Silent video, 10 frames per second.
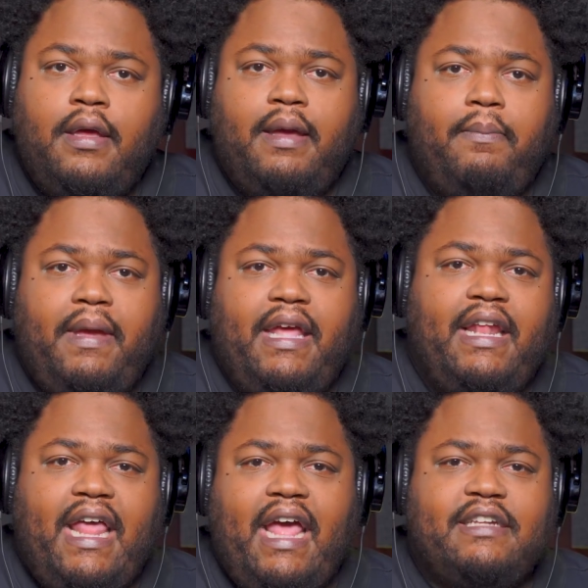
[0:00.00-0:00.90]
and
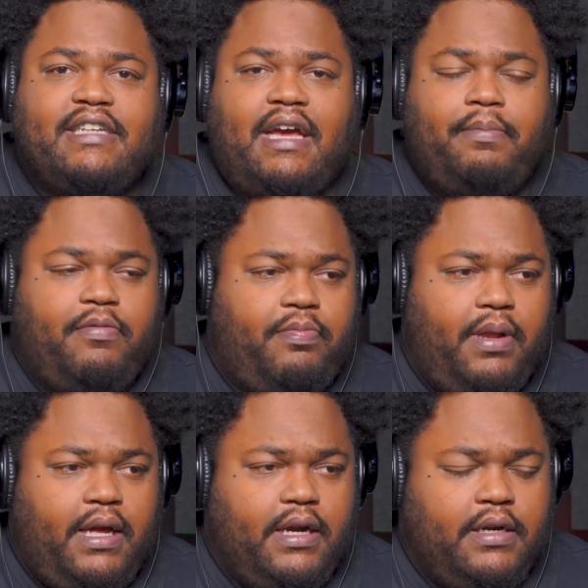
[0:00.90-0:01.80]
being that type of
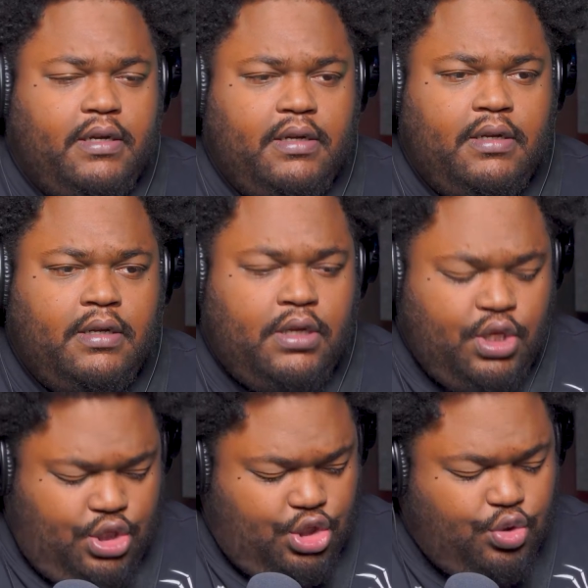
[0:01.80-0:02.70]
player,
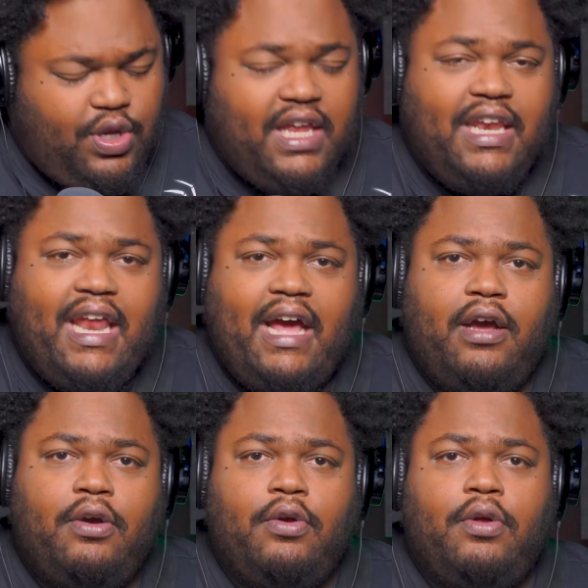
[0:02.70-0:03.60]
you can
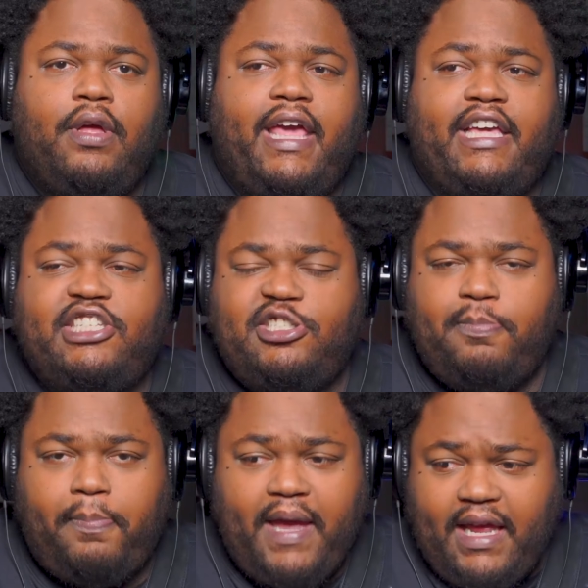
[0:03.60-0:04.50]
now
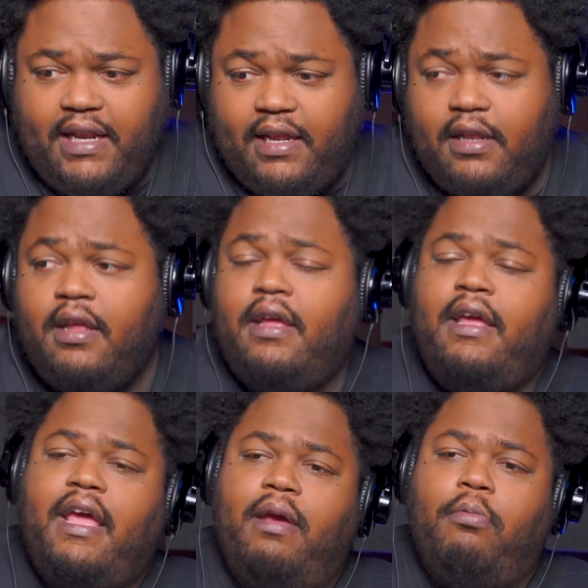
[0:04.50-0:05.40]
expand it.
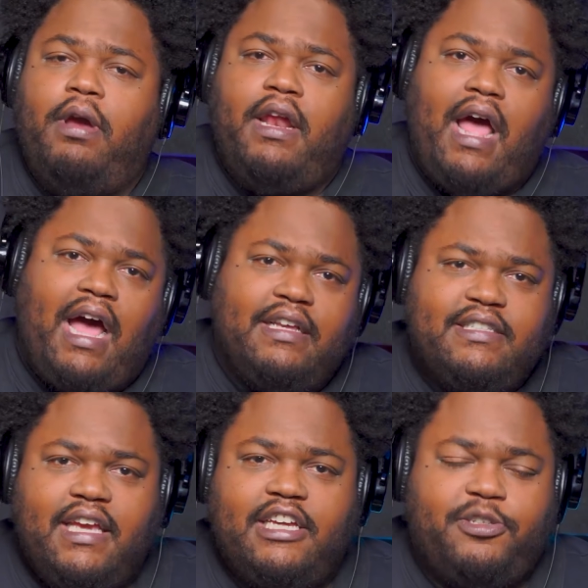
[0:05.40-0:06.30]
And when I
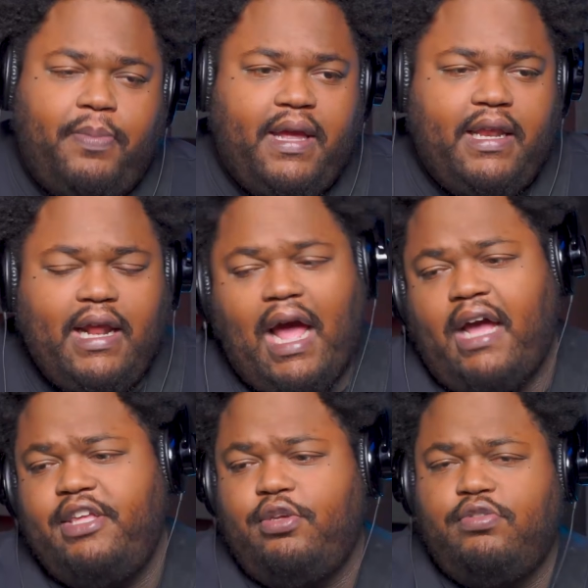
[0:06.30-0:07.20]
say expand it,
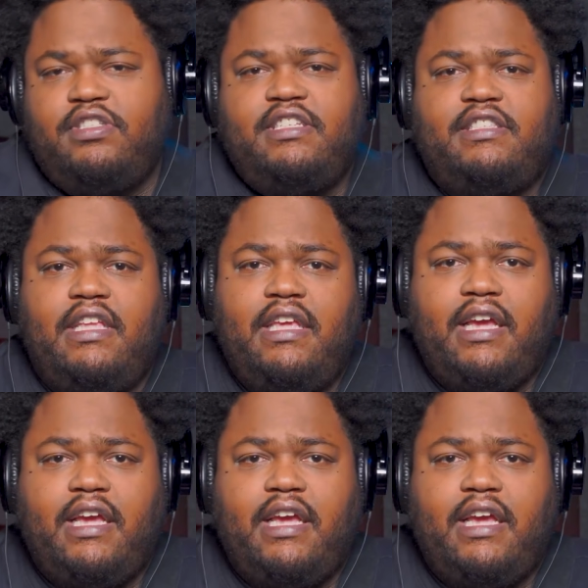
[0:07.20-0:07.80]
I use this thing